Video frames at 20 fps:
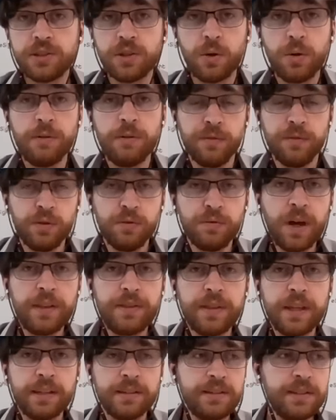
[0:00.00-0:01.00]
So if you've
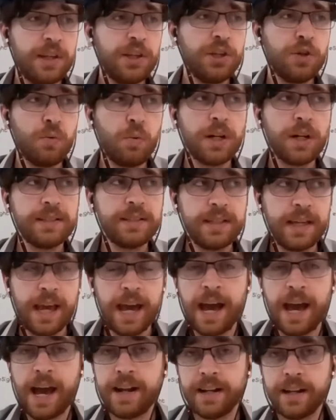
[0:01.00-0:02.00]
got things that you want to
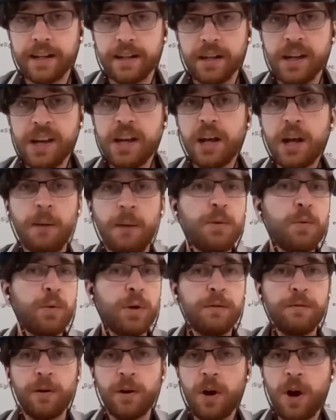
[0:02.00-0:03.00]
see added, come to
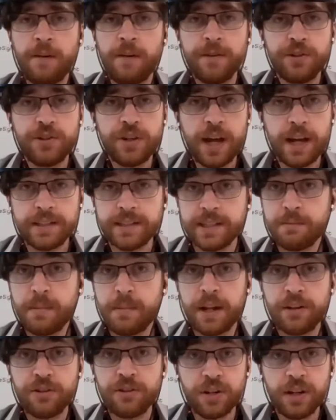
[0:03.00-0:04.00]
one of our coffee chats and
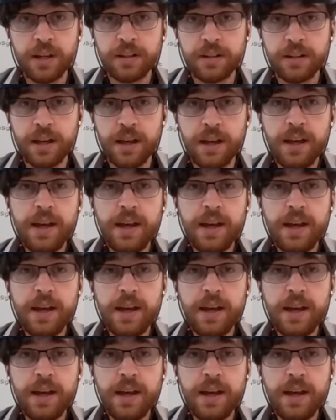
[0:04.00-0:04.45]
mention it,